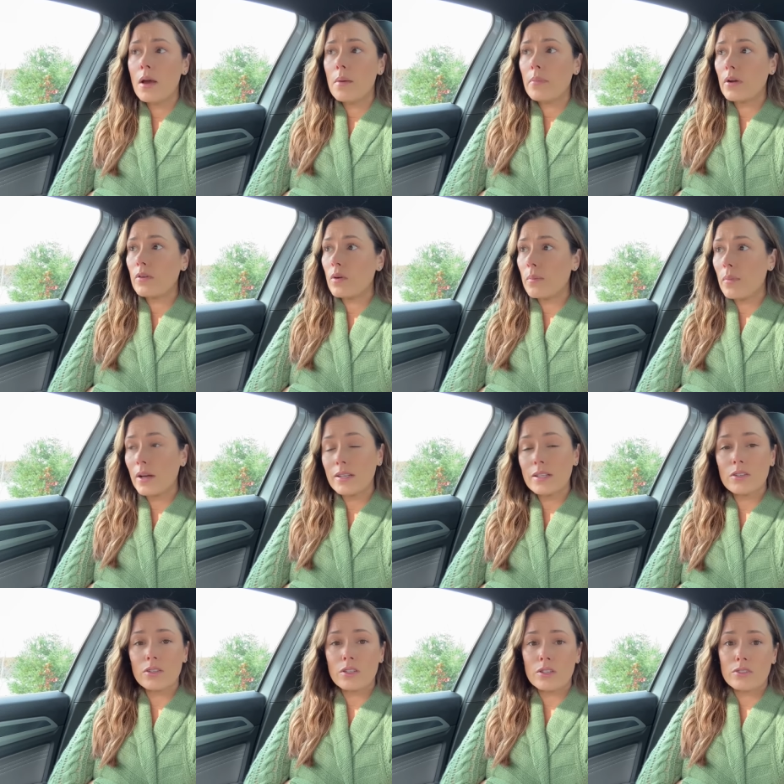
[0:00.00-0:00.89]
by
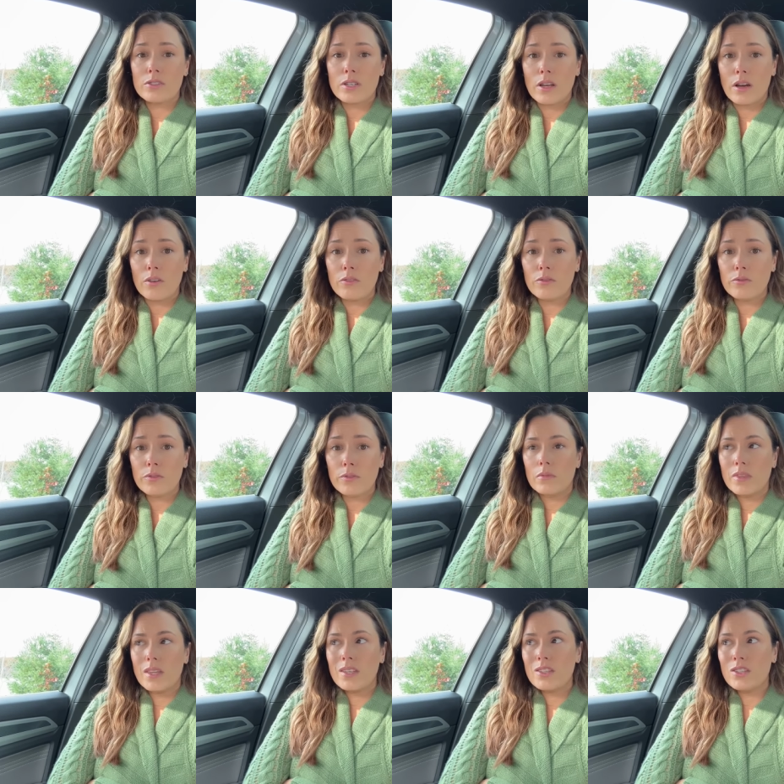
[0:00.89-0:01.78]
reminding yourself
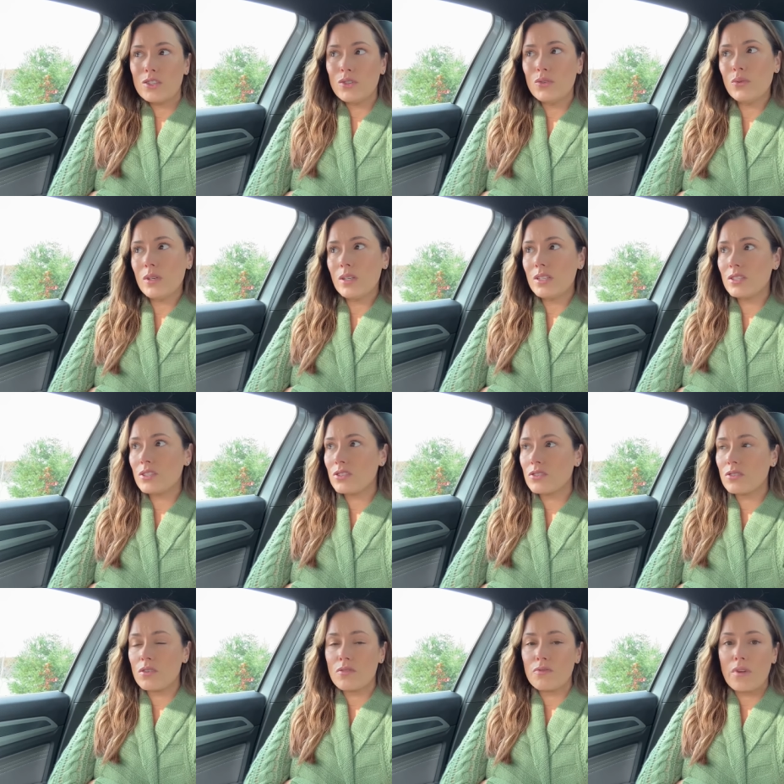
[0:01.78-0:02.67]
that you didn't
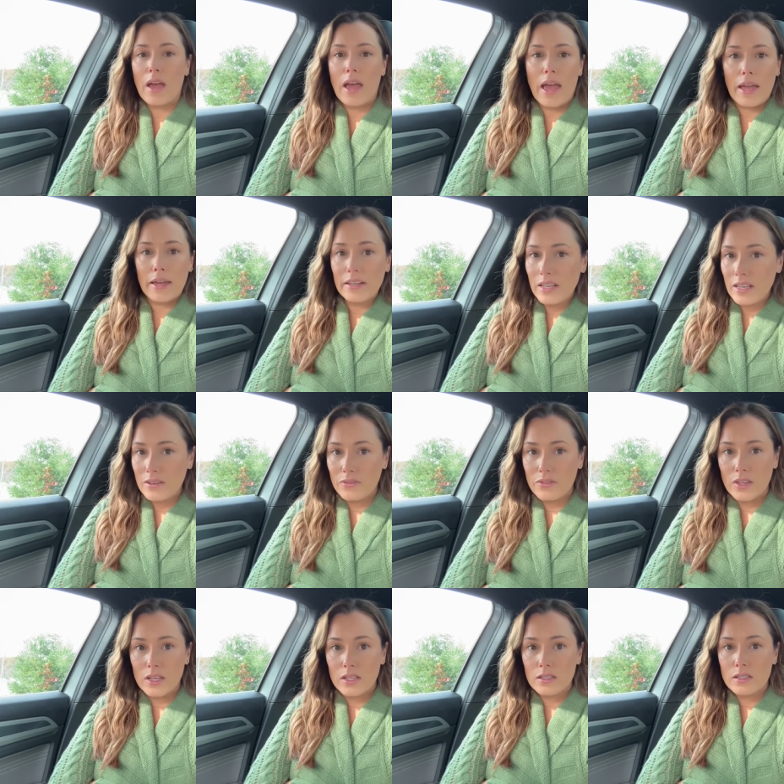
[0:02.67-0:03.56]
deserve any of
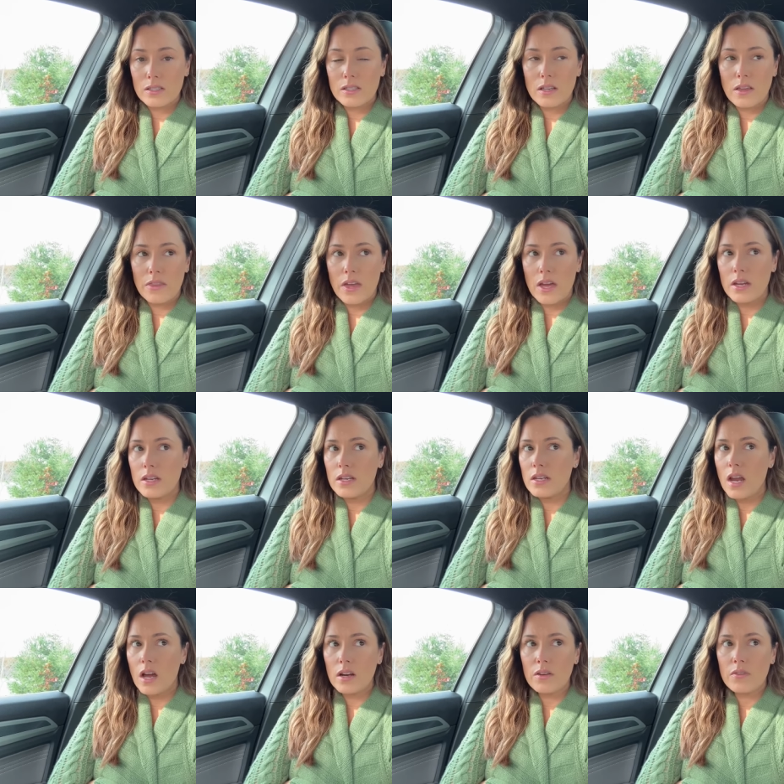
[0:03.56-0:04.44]
this, that
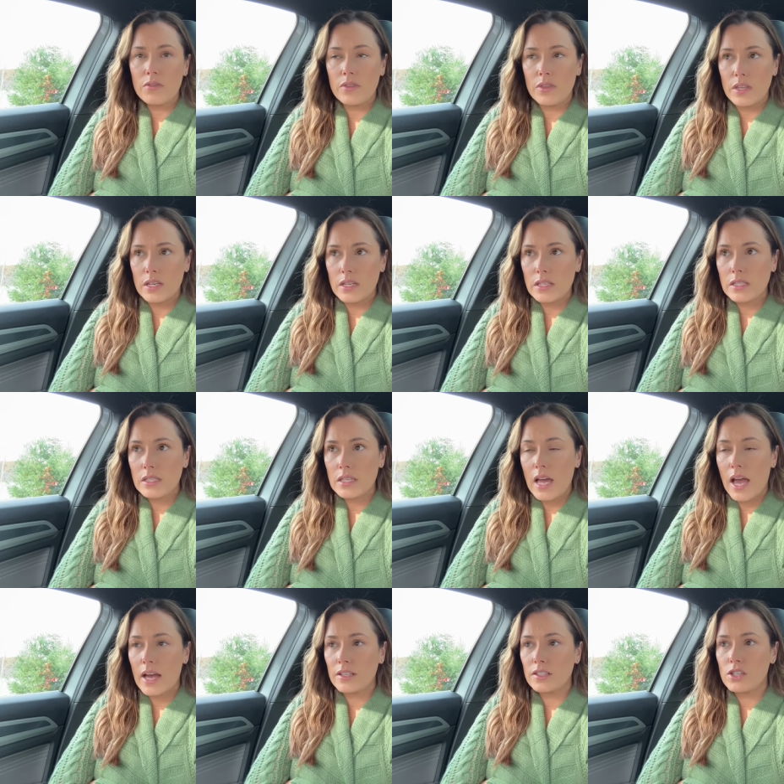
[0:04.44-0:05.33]
none of this
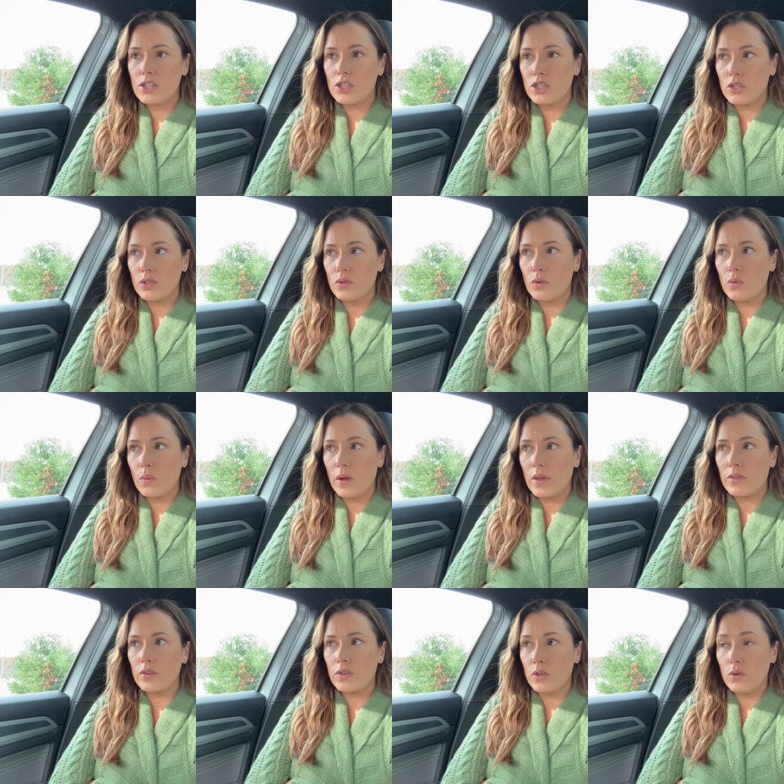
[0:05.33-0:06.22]
had to do
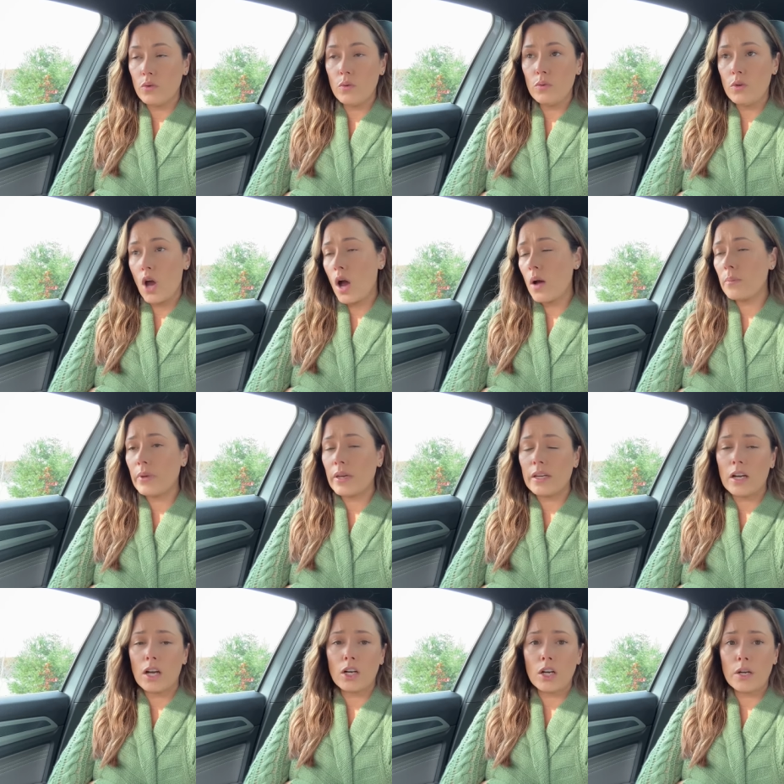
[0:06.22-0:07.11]
with you not
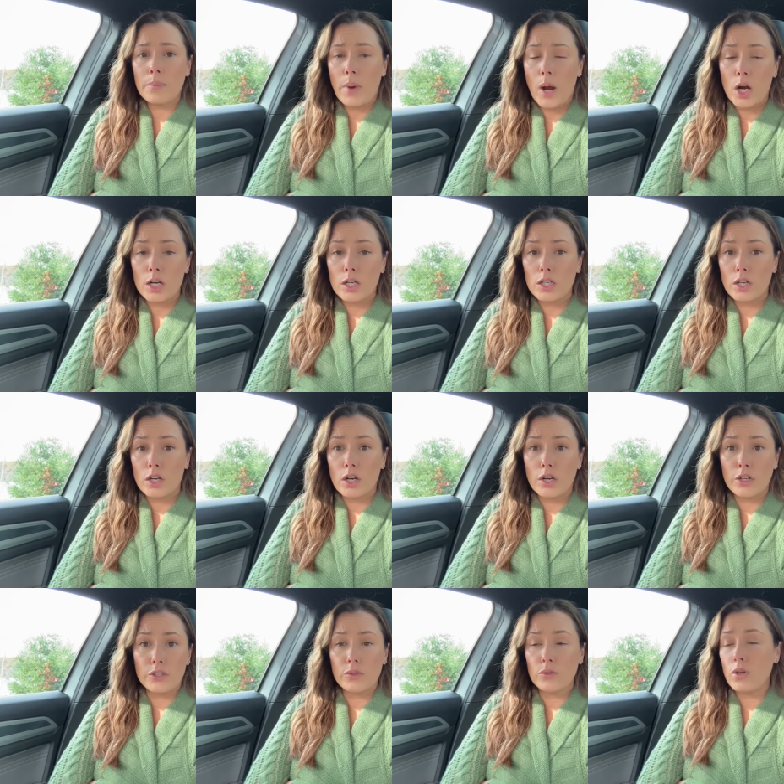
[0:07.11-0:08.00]
being a good
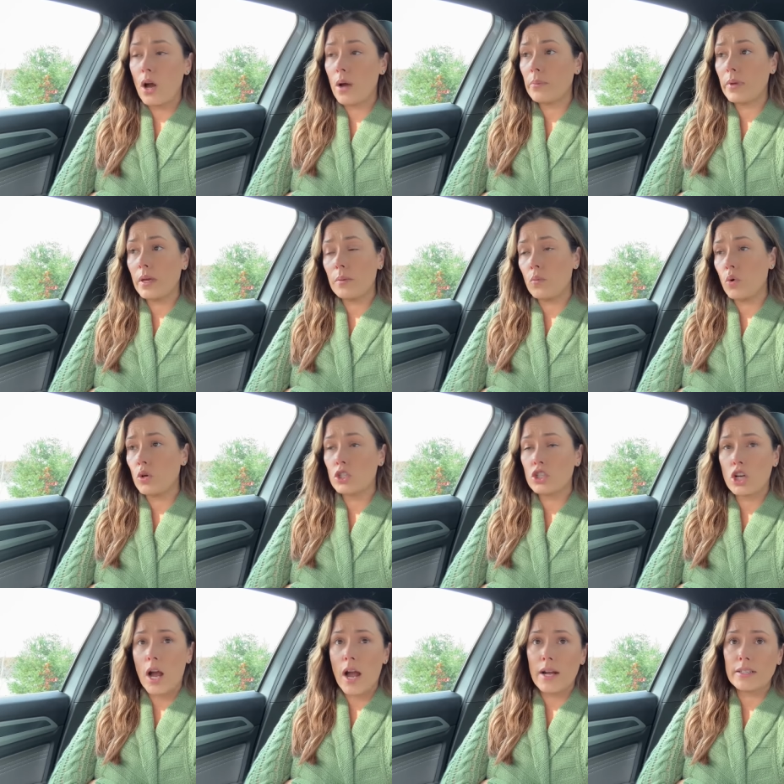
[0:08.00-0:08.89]
partner, you not being more
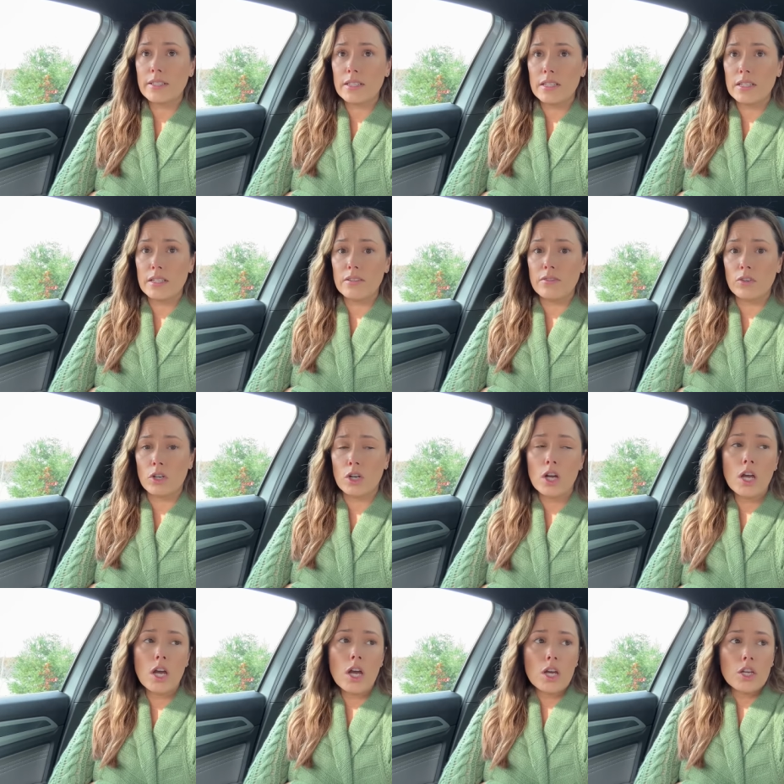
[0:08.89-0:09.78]
attractive, or
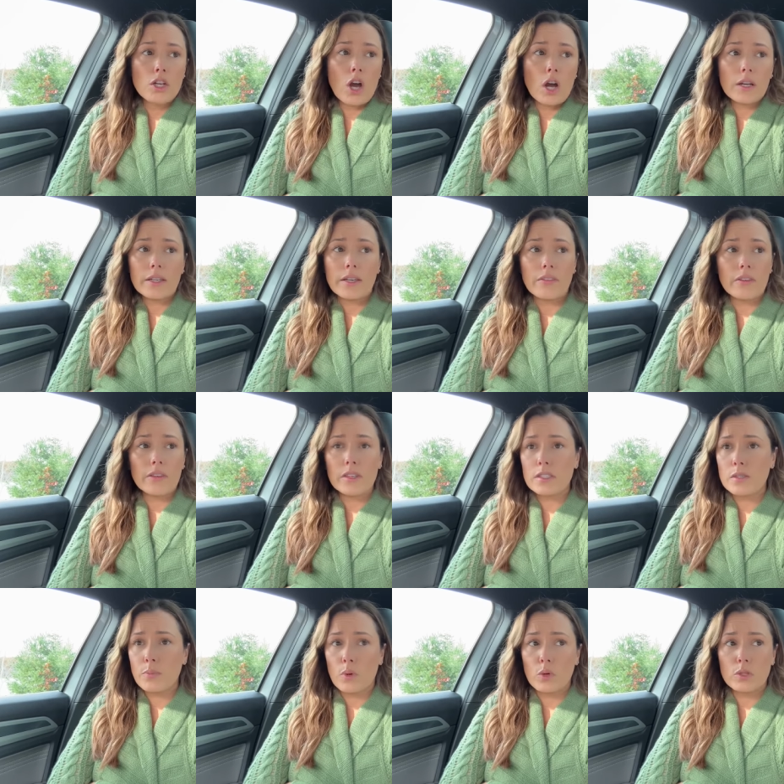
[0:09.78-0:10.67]
not giving giving
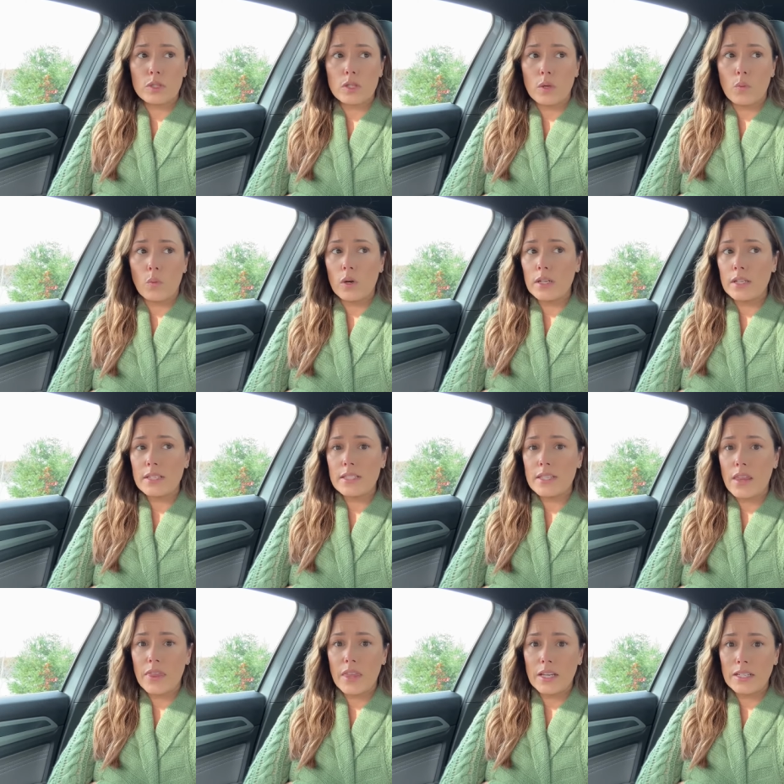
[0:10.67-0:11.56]
this person what it is
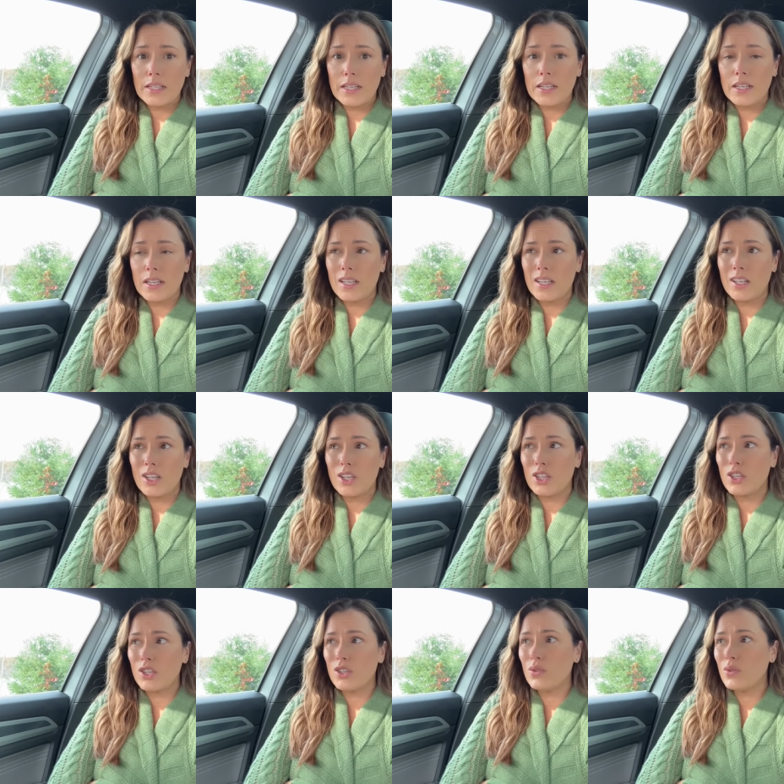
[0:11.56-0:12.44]
that they needed,
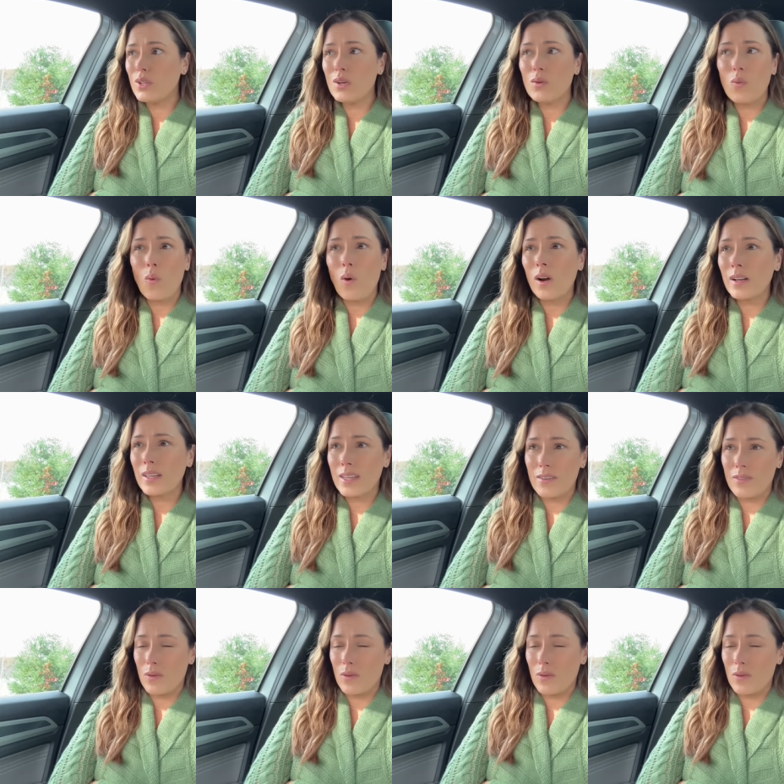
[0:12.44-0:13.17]
you didn't want to give